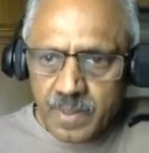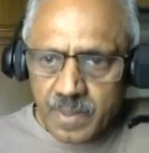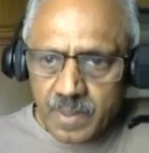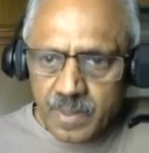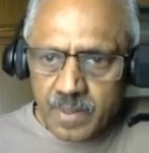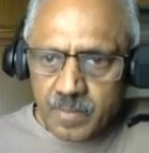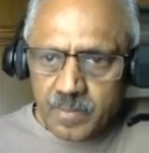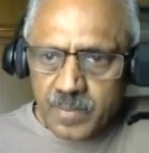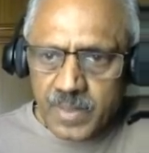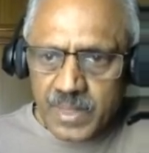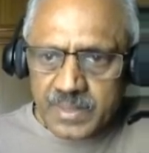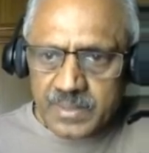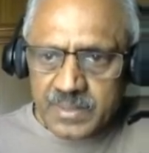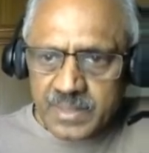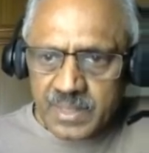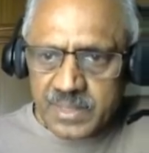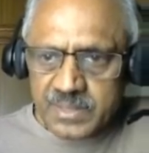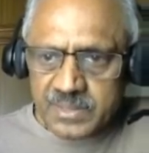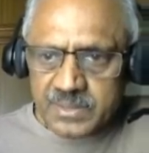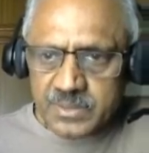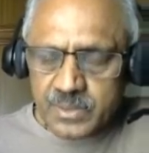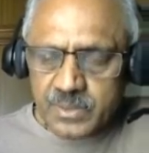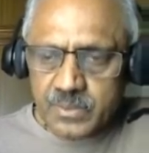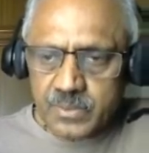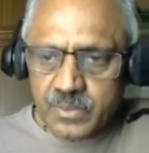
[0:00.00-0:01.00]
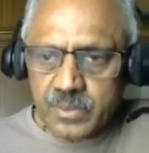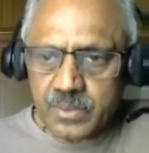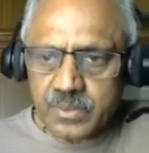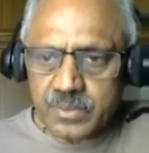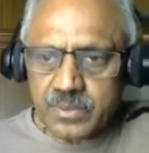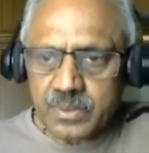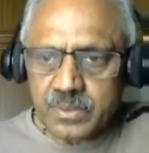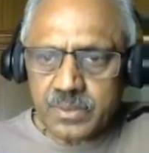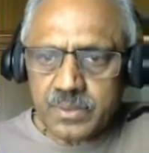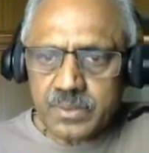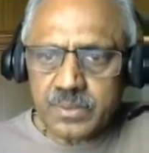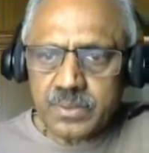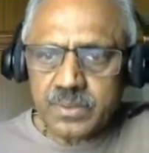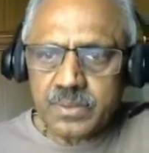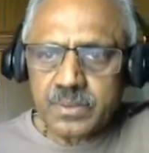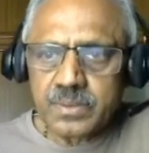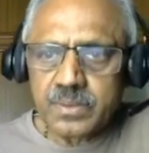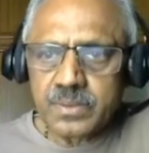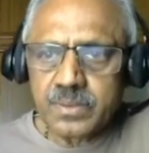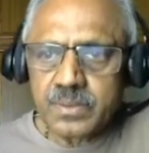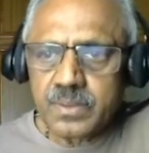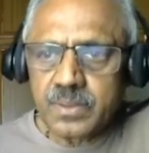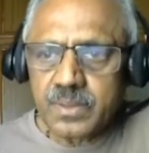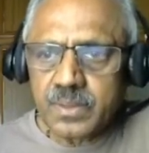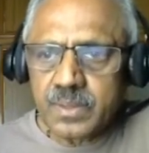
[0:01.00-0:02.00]
but that is equal to
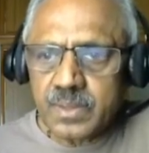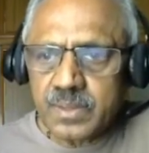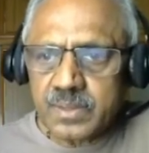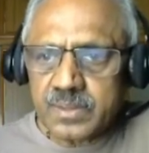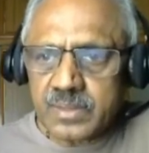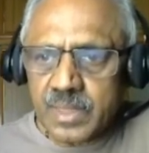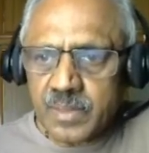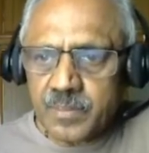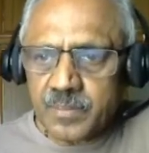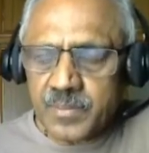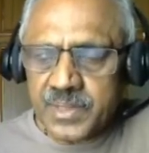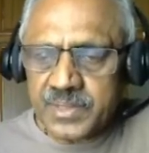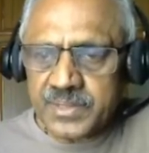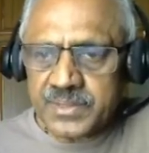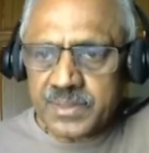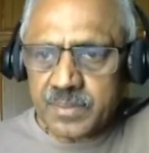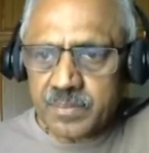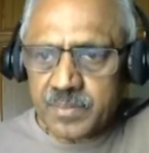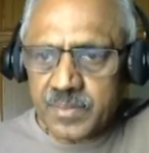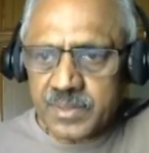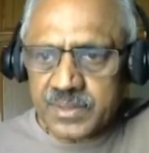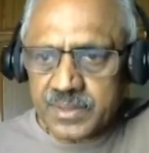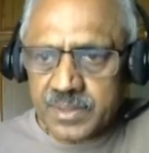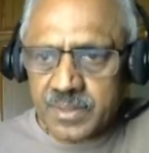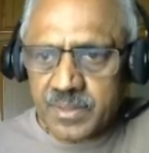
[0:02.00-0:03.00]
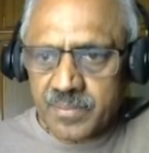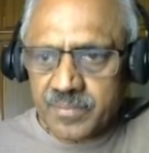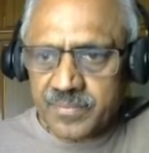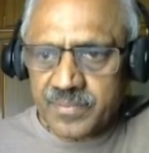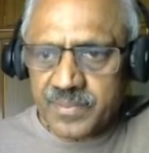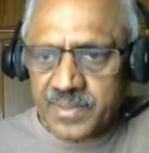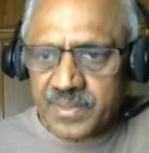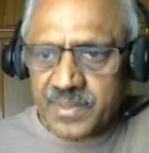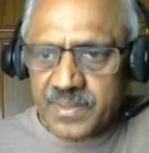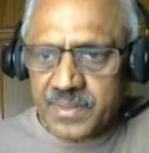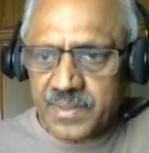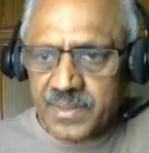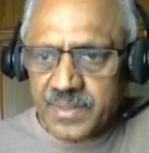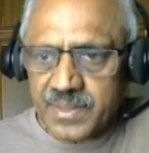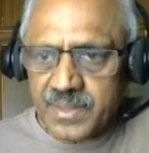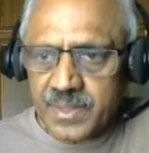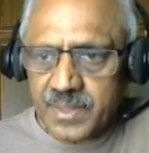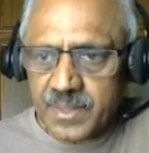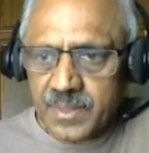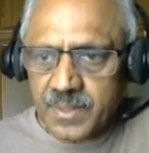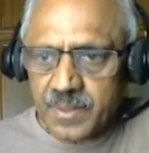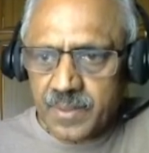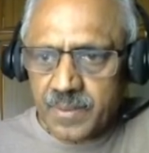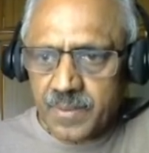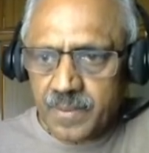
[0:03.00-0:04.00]
summation measure of E
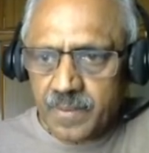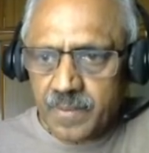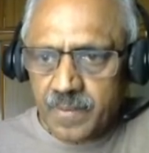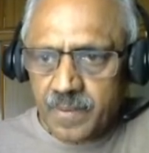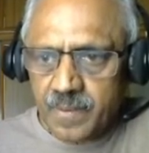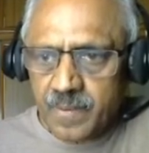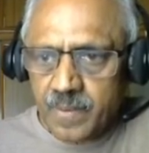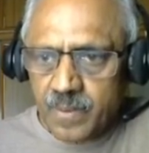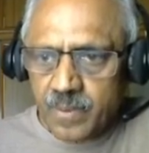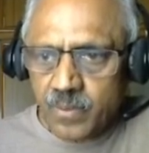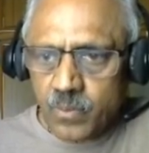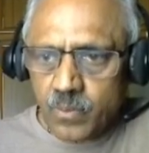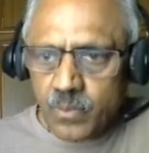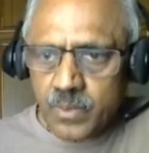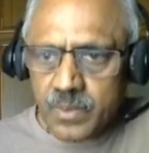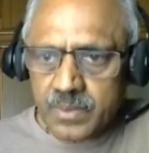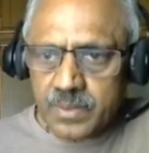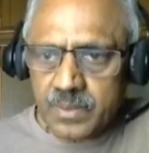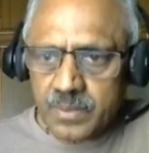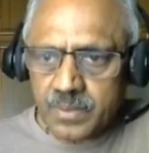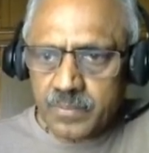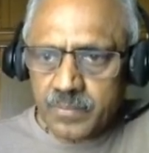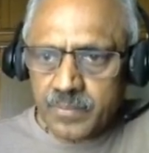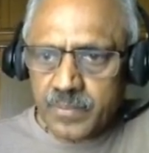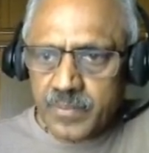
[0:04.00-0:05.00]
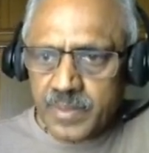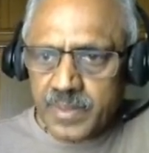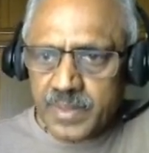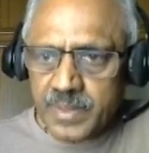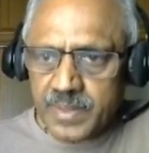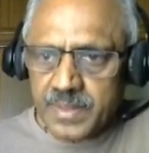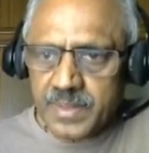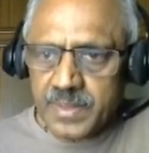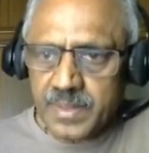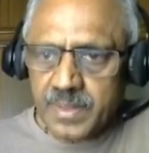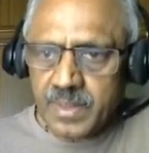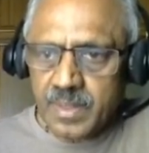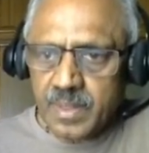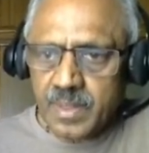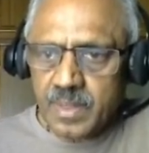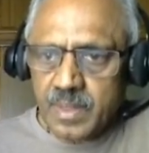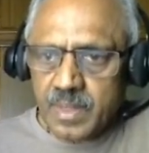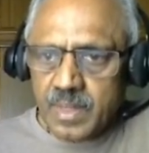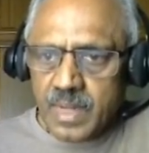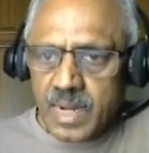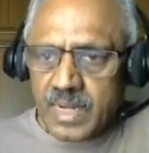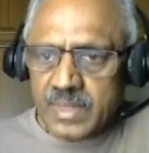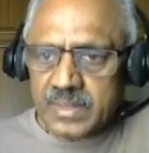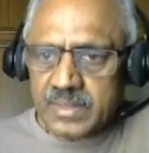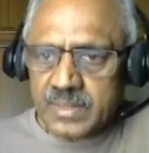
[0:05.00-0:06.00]
1 to infinity,
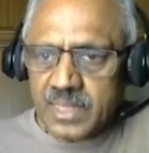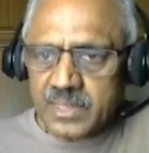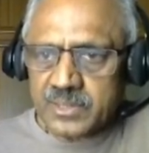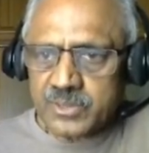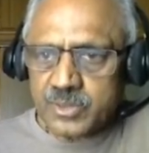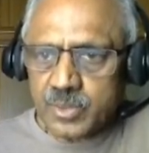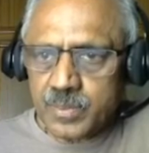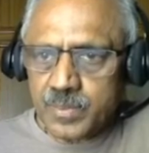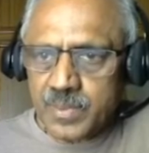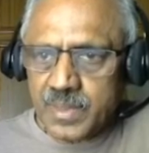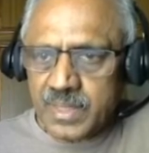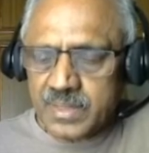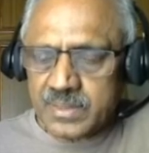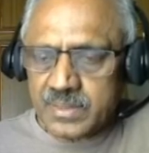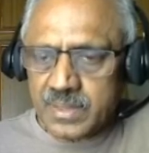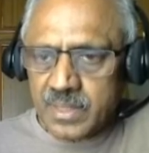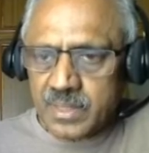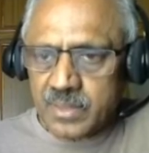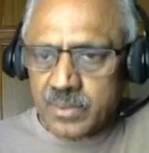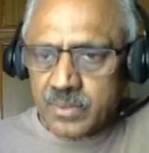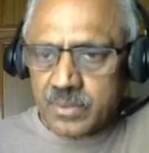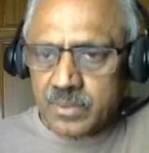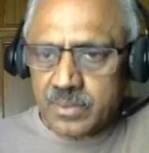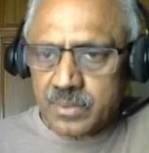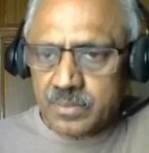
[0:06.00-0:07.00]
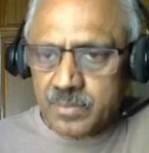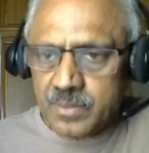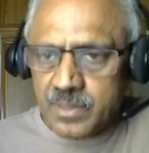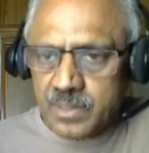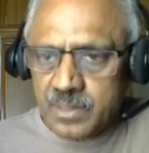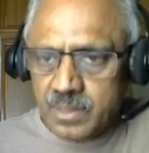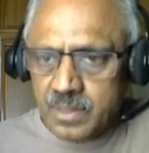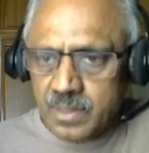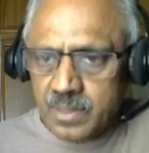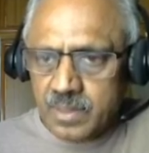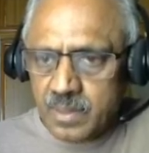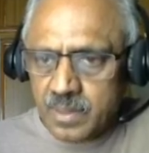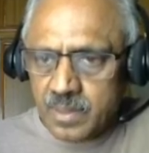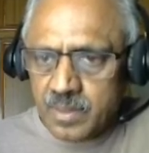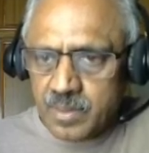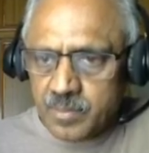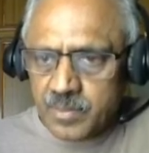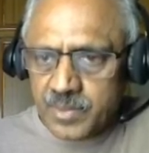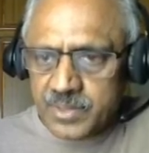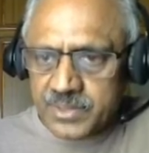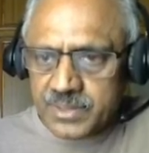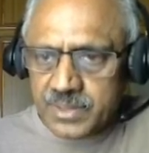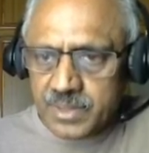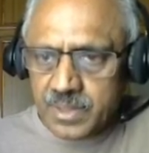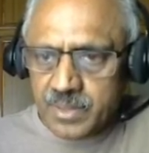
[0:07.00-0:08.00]
and that should be less than or equal to
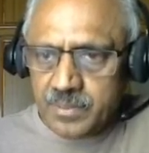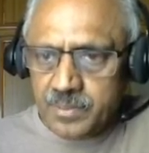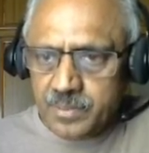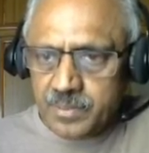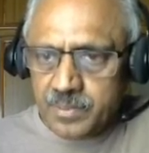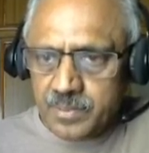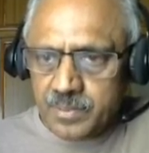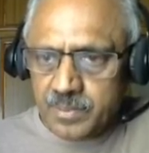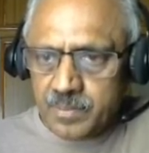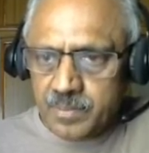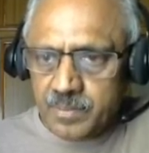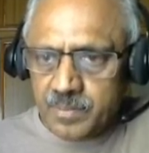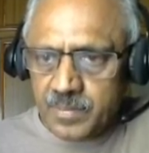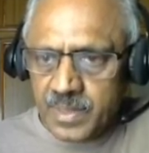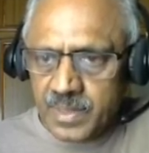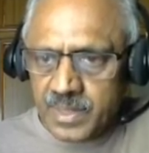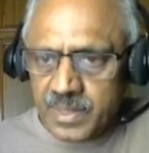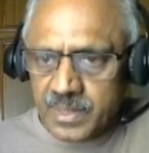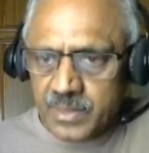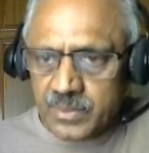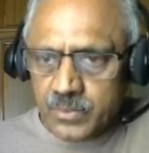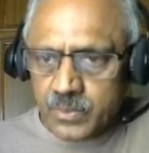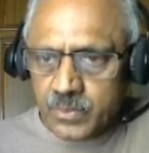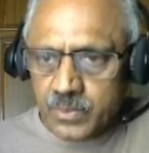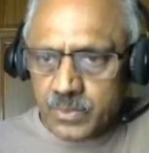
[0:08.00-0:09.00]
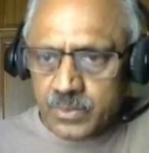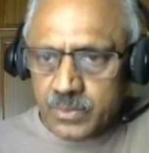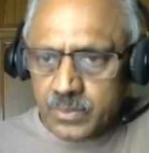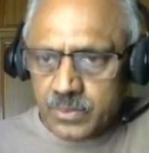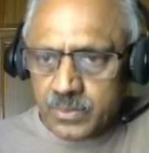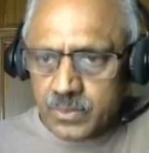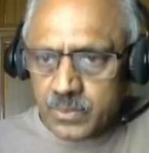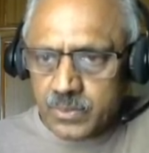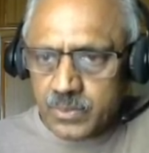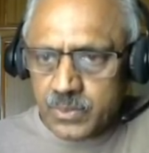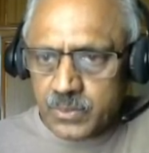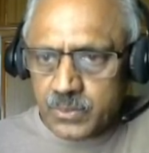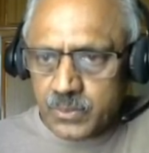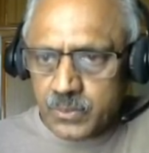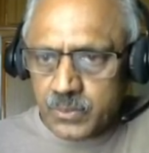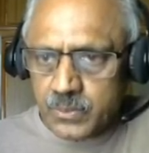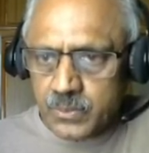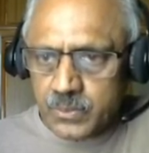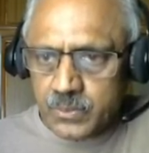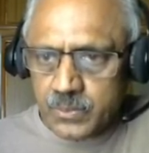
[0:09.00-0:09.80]
measure of minus 1 to 2,